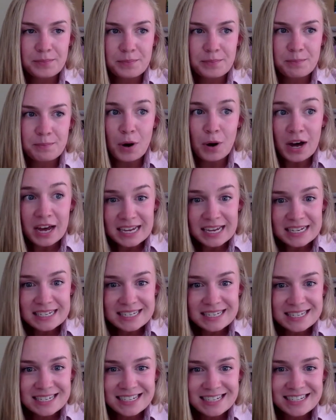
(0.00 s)
But
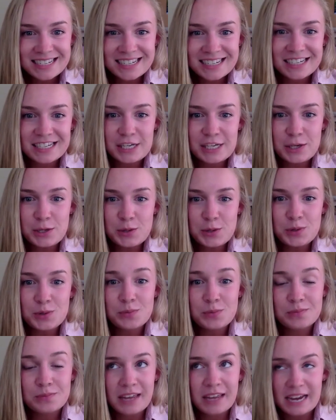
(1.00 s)
you,
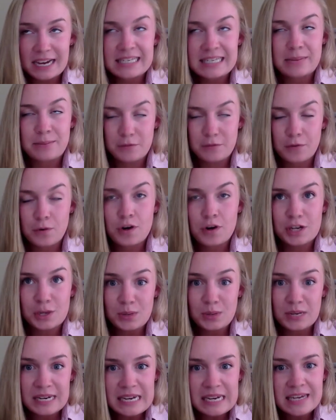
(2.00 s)
like I said before, you
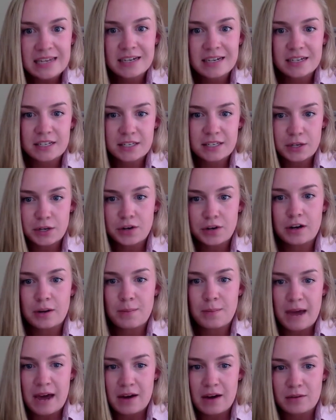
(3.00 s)
need a certain
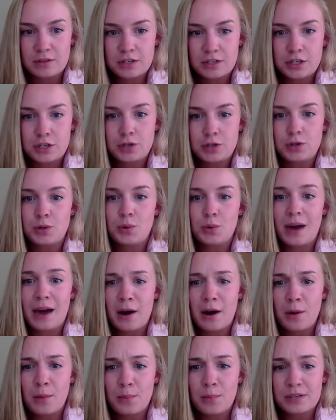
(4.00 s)
amount to
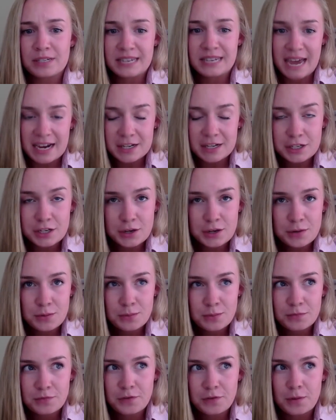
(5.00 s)
help protect you
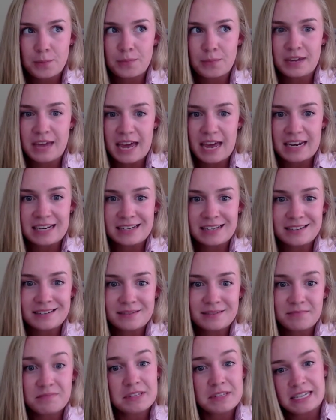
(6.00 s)
from getting
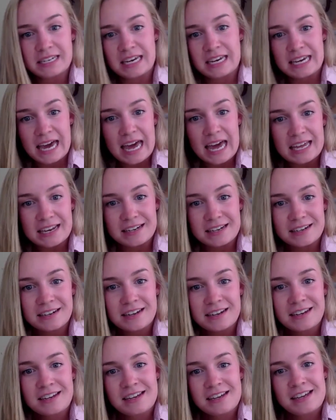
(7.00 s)
sick again.
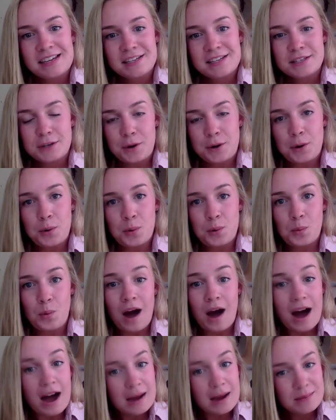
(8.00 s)
So what
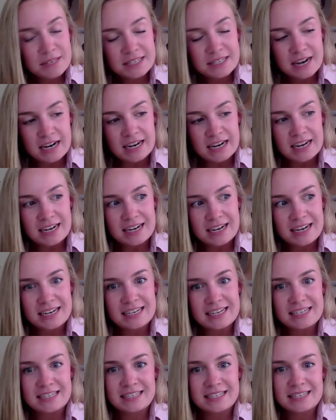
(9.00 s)
I'm studying
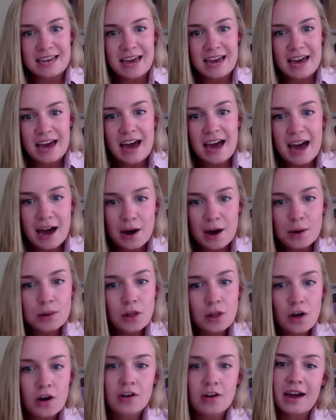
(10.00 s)
is how
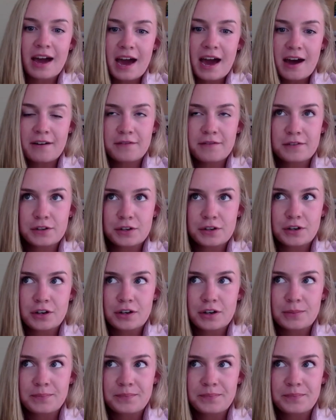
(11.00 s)
long after